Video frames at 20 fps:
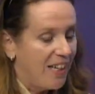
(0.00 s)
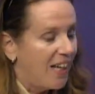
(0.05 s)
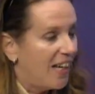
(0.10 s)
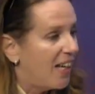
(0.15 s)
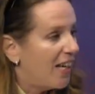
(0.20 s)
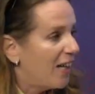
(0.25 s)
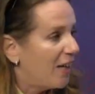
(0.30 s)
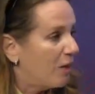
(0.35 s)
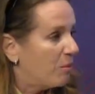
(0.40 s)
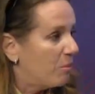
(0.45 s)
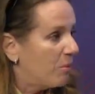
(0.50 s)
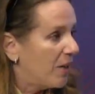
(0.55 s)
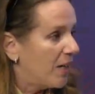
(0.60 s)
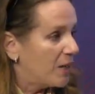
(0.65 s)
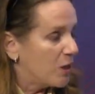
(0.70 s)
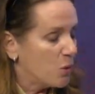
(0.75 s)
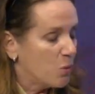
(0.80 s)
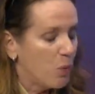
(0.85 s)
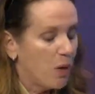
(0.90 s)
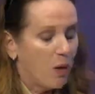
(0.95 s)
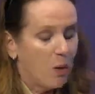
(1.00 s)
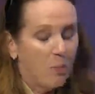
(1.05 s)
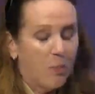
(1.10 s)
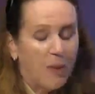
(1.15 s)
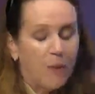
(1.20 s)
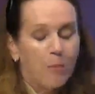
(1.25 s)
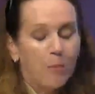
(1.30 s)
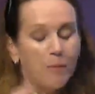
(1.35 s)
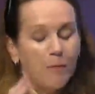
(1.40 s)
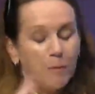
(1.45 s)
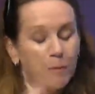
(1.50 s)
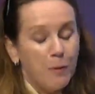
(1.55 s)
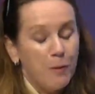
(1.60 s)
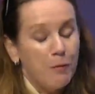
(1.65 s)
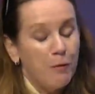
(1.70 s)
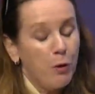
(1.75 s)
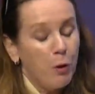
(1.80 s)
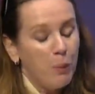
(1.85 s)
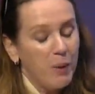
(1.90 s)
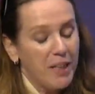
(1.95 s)
Um, as well. But b-
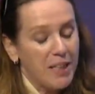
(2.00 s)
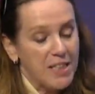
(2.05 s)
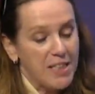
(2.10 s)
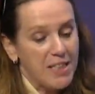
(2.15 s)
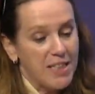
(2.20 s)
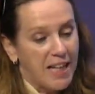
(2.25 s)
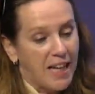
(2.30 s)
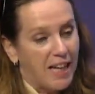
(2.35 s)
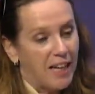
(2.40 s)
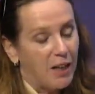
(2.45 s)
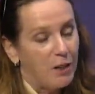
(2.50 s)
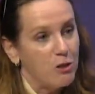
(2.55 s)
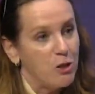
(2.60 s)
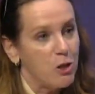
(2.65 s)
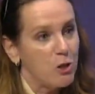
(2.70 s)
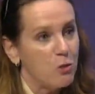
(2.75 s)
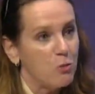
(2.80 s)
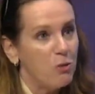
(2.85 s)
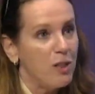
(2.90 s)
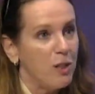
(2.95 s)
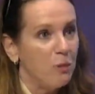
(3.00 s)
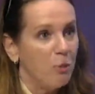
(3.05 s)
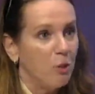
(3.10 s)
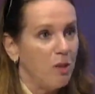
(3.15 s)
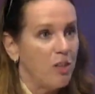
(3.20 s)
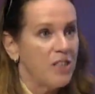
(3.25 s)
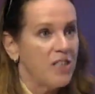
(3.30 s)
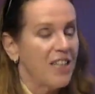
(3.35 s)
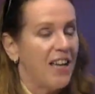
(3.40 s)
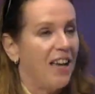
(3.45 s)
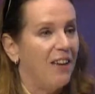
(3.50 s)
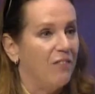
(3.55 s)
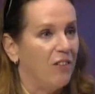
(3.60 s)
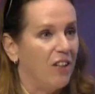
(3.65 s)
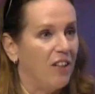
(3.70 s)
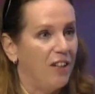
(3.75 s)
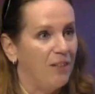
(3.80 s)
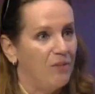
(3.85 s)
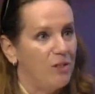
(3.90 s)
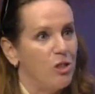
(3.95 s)
before we get to that, I just really wanted to have
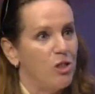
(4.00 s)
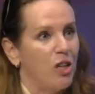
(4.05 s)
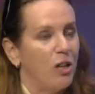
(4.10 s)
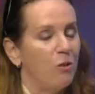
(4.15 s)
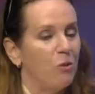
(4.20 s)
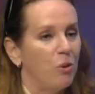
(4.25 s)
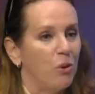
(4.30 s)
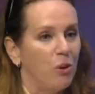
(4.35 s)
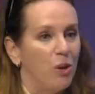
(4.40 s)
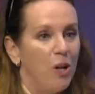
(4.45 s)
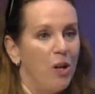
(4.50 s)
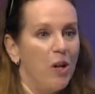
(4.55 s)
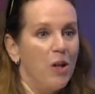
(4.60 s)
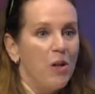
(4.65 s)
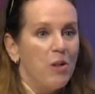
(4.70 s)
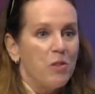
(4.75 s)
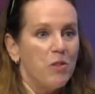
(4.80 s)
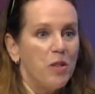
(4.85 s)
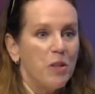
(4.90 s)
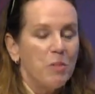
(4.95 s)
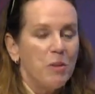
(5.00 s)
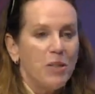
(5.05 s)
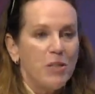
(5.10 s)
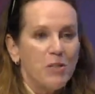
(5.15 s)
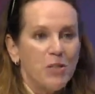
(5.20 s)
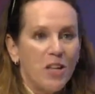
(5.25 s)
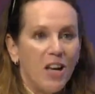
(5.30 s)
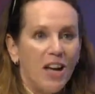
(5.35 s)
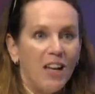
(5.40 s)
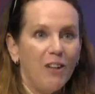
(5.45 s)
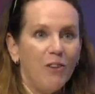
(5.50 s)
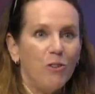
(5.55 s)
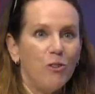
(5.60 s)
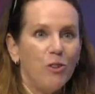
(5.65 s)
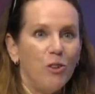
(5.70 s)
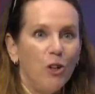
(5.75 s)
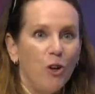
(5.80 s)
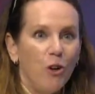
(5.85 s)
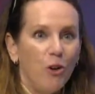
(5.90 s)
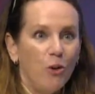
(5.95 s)
kind of a general thing because I
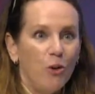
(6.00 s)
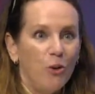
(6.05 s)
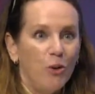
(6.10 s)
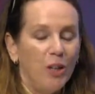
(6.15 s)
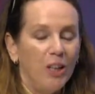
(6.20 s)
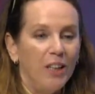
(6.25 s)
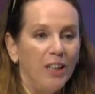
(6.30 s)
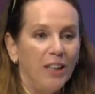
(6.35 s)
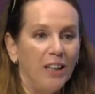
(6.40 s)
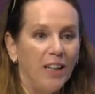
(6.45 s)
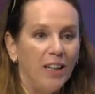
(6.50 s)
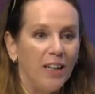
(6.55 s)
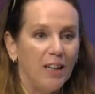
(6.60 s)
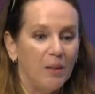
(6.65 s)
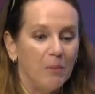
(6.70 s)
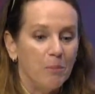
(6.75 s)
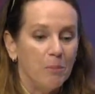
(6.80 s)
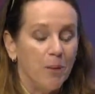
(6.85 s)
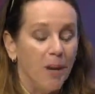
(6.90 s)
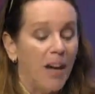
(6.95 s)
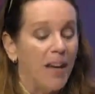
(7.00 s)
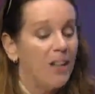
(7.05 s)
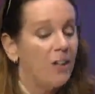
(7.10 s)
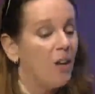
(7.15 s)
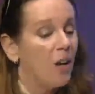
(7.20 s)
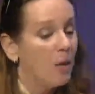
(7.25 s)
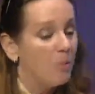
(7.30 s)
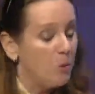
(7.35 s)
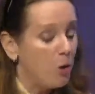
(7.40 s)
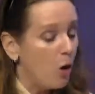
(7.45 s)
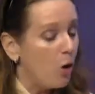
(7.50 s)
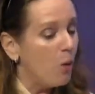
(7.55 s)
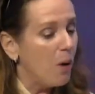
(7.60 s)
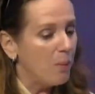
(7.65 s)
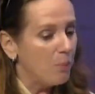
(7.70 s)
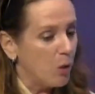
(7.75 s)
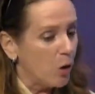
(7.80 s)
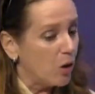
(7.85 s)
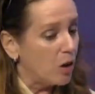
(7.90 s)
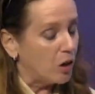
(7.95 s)
don't know, um, I, I know
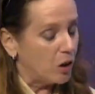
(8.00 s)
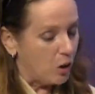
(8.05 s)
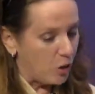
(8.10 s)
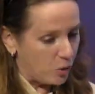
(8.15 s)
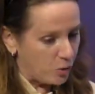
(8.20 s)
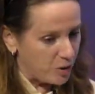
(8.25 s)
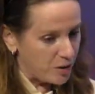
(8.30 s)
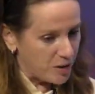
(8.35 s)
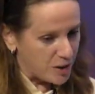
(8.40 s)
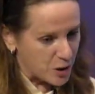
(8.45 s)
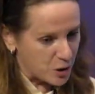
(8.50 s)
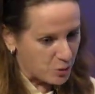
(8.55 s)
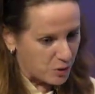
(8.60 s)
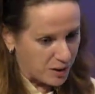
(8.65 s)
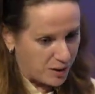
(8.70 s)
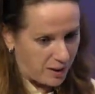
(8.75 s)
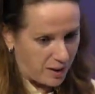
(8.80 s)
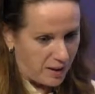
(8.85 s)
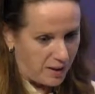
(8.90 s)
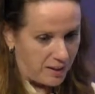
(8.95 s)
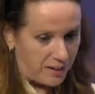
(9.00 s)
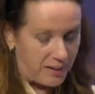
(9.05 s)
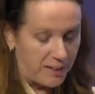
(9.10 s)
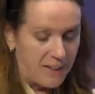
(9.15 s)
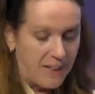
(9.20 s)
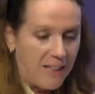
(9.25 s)
I'm not alone in this regard,